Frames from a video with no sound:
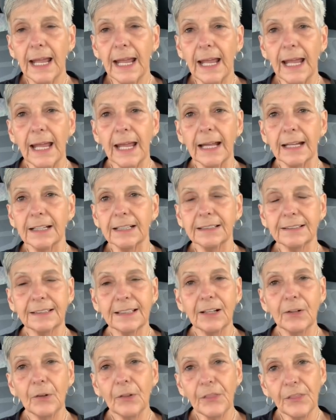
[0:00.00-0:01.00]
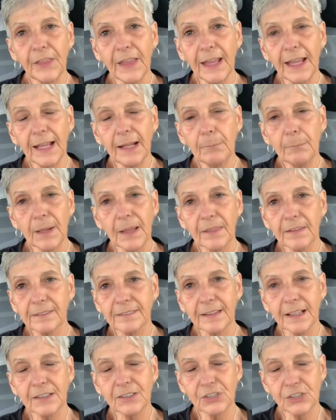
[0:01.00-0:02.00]
And until then, may the
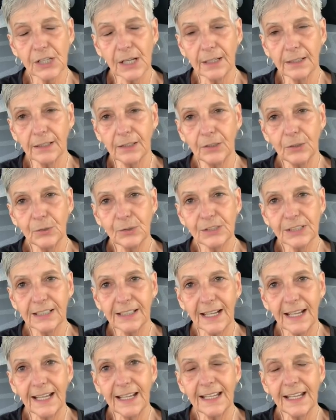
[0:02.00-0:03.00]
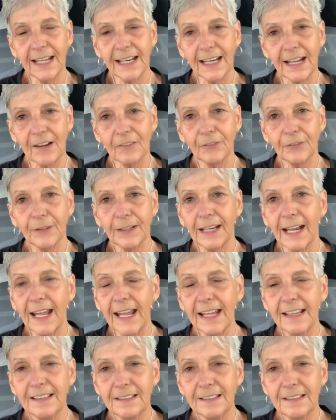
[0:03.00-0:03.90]
sun shine on you today and every day,